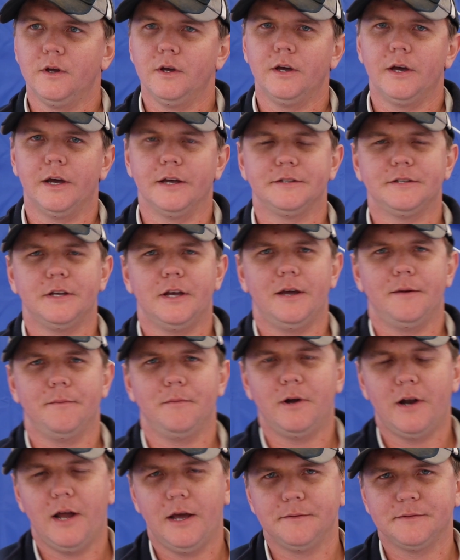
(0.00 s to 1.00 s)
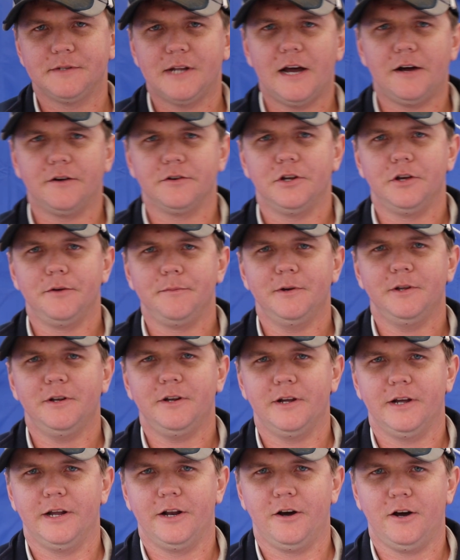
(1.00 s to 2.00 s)
Okay, so my name is Dale Newman
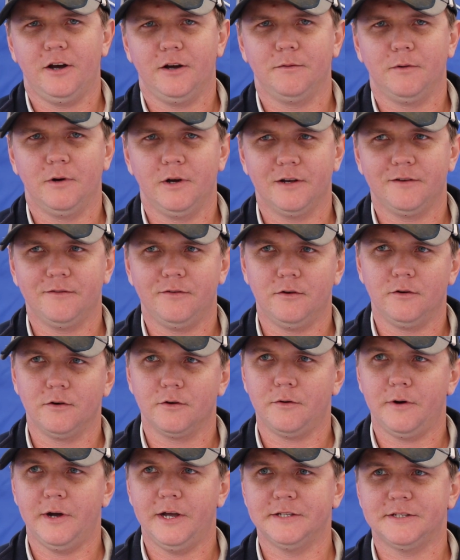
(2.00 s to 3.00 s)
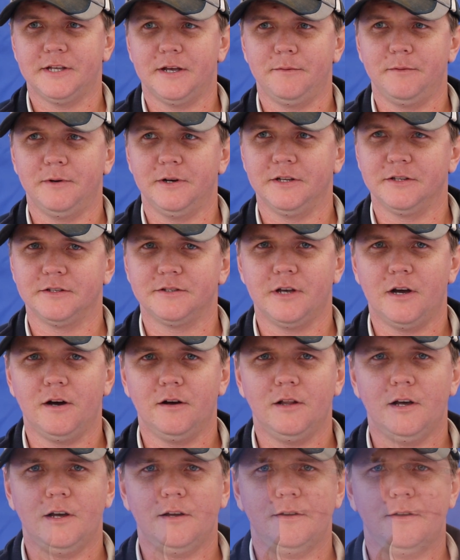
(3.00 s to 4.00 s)
and I work for Queensland Wind and
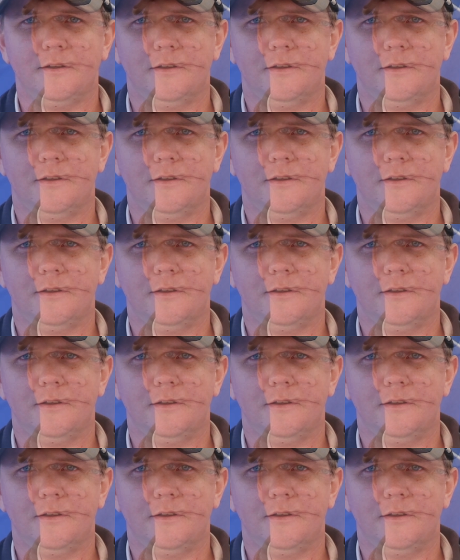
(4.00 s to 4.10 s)
Solar.